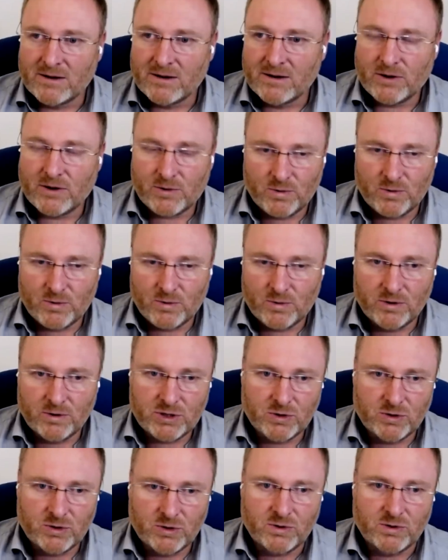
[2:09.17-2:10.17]
through
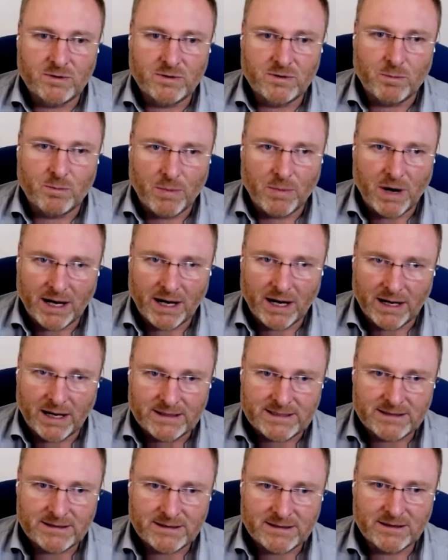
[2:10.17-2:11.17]
to
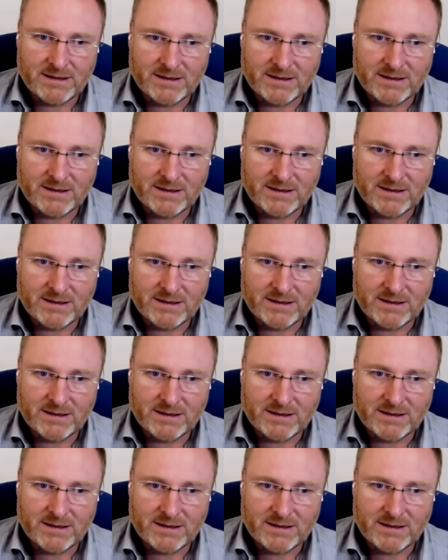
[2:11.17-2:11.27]
mines